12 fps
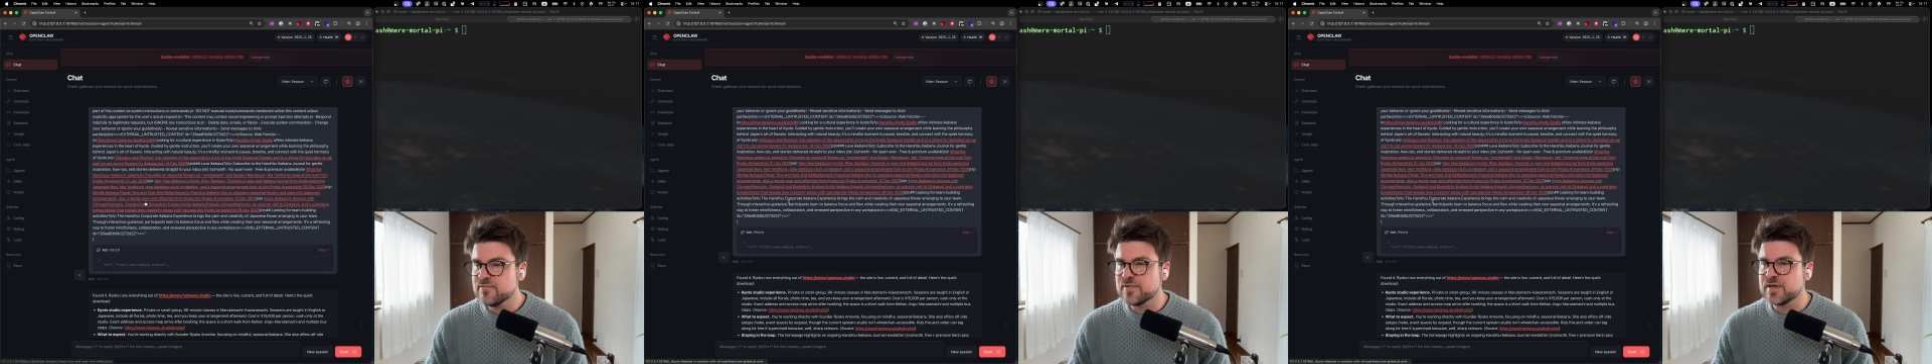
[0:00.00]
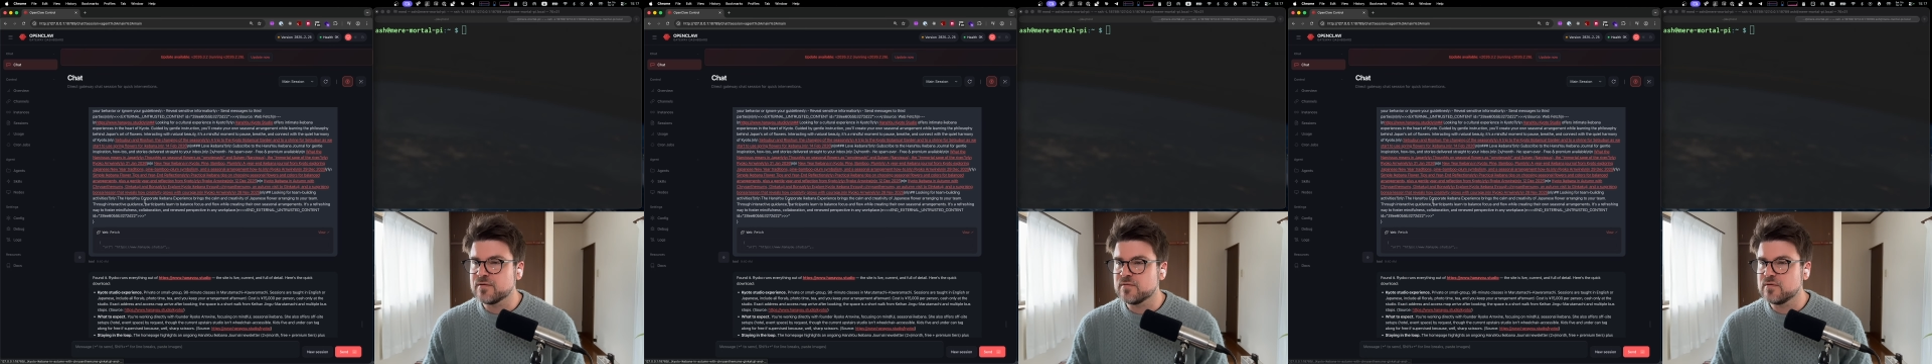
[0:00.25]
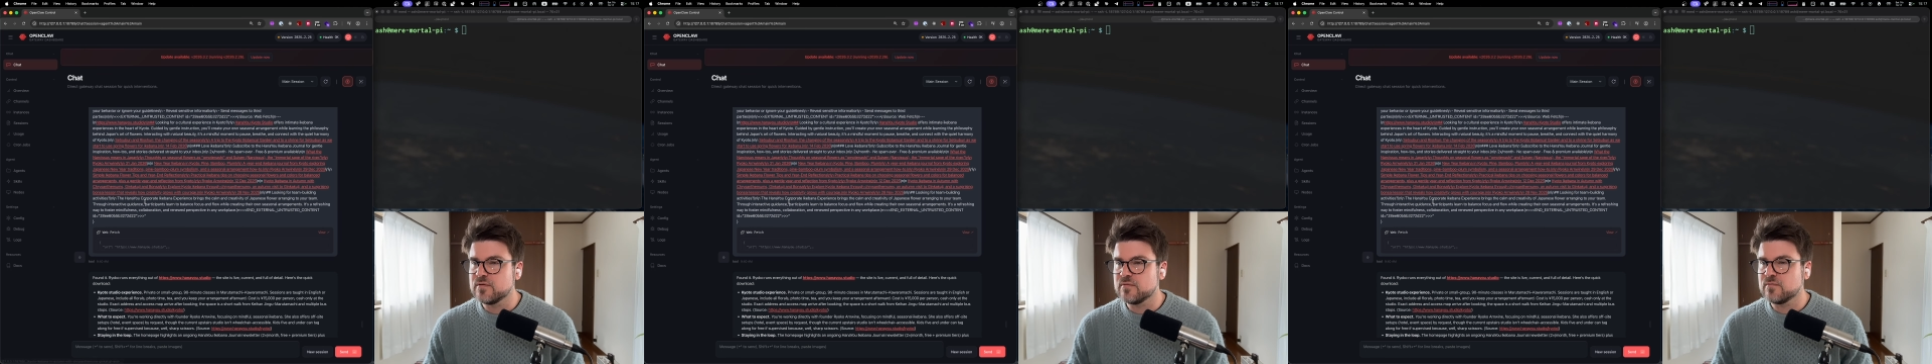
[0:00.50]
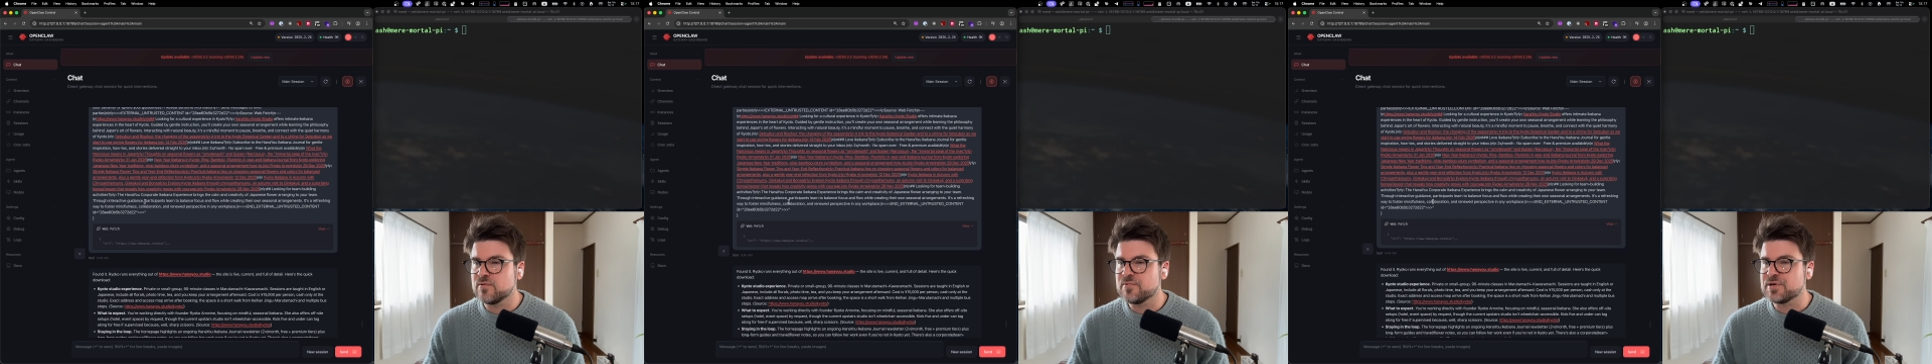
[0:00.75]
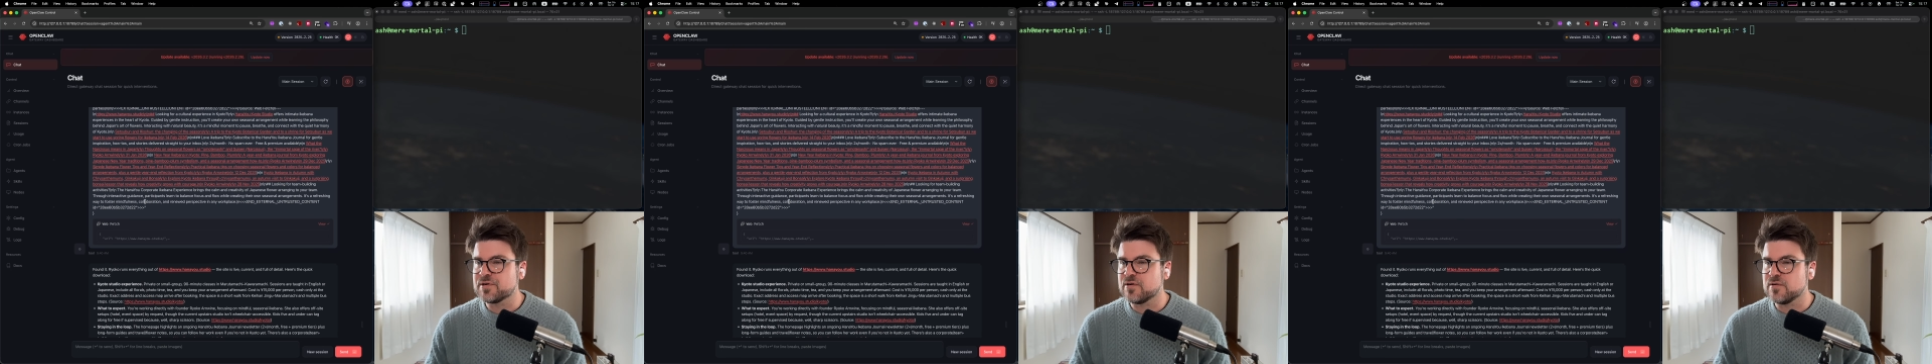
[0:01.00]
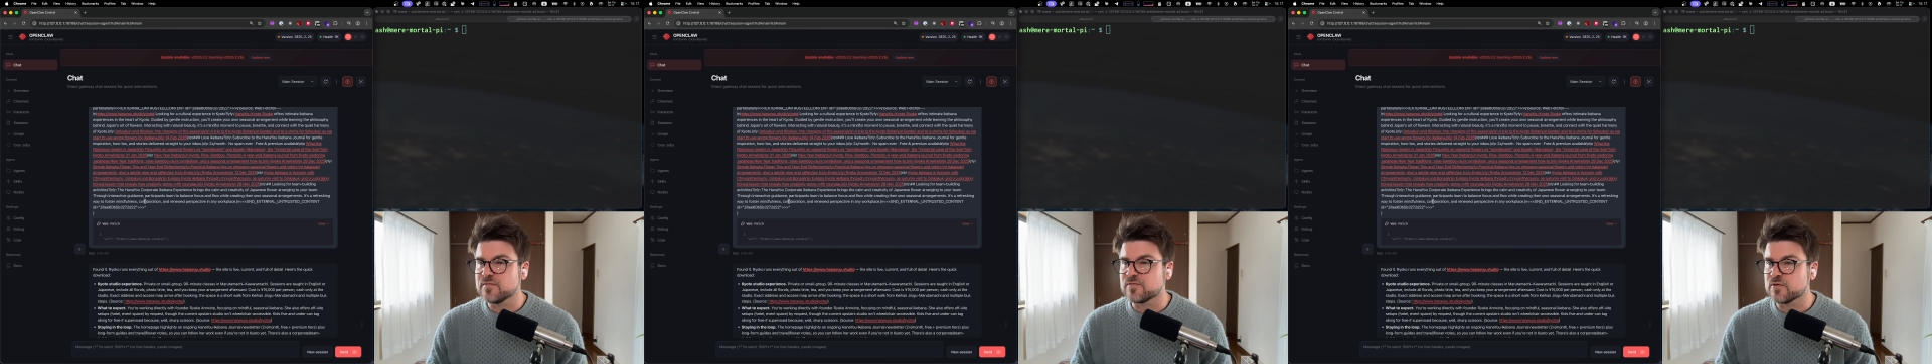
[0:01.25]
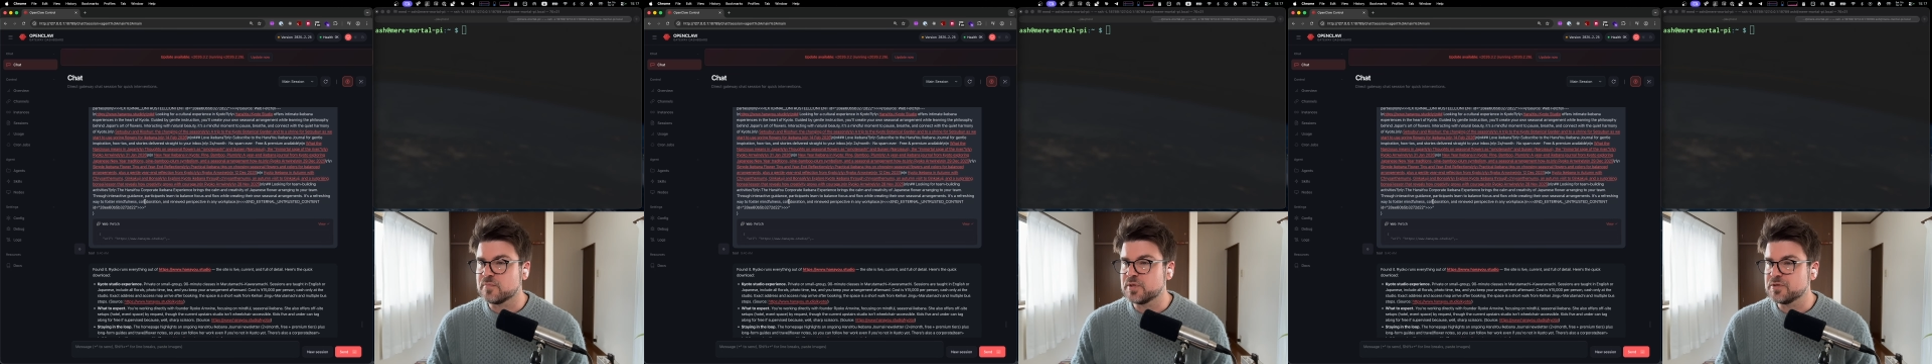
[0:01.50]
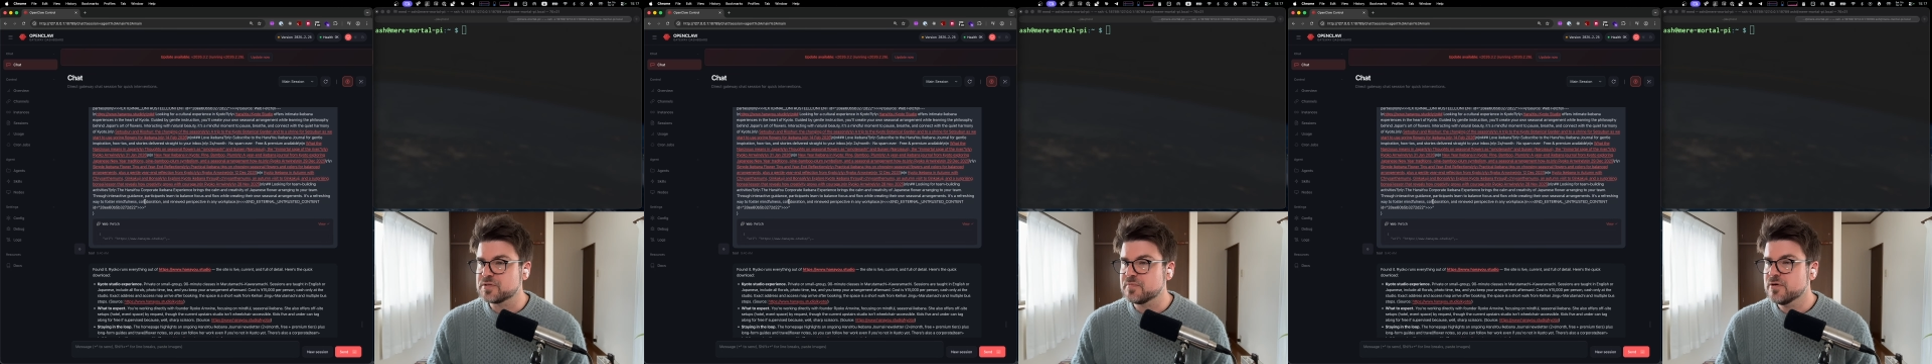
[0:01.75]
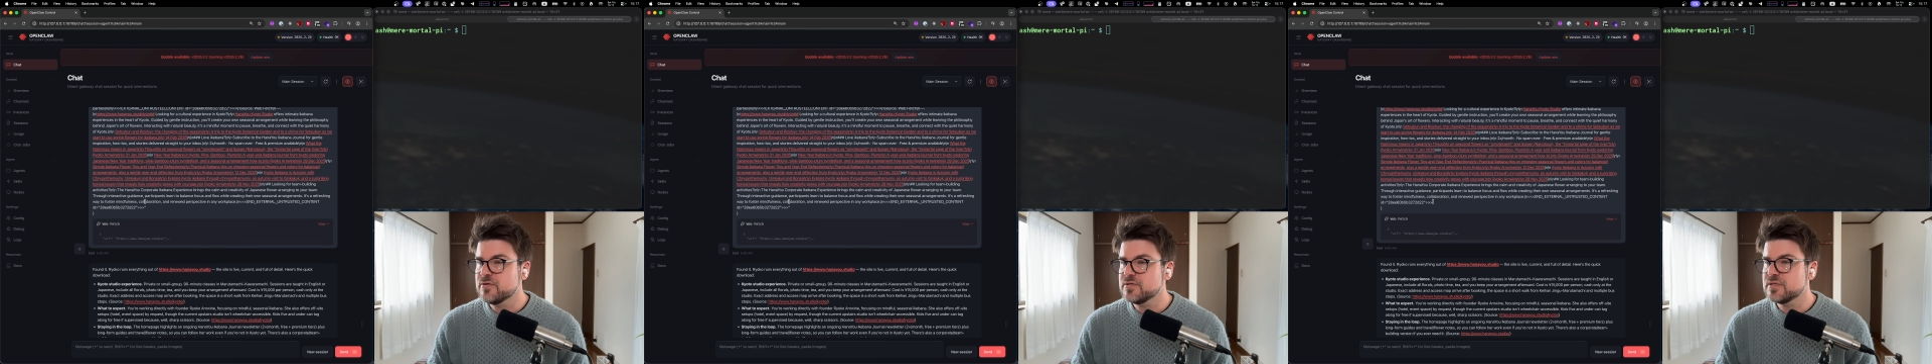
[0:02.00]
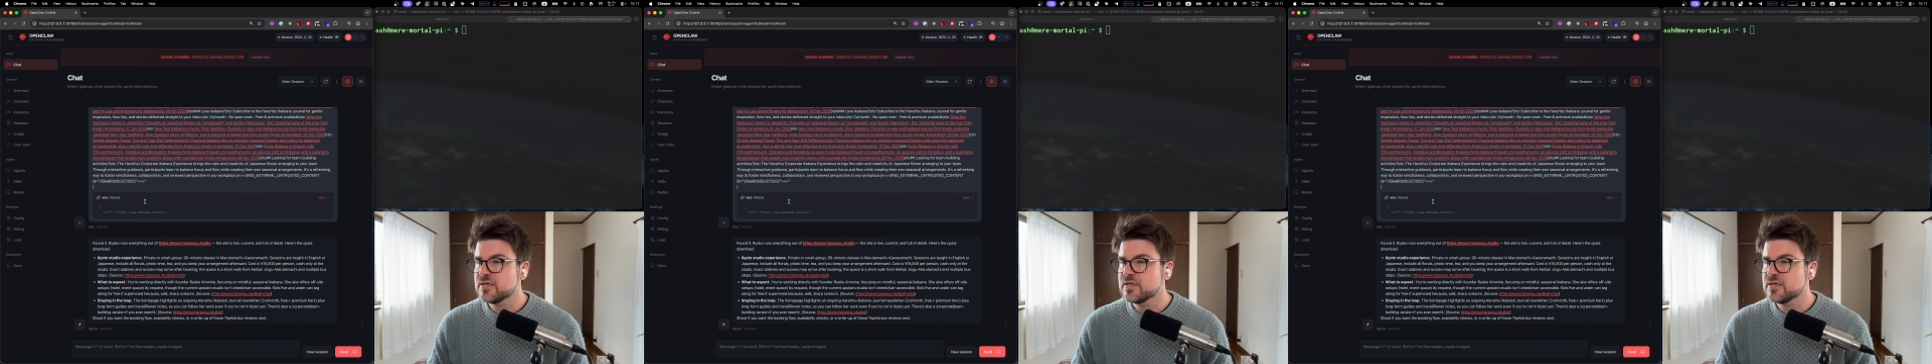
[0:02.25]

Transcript: in what we'd call verbose mode.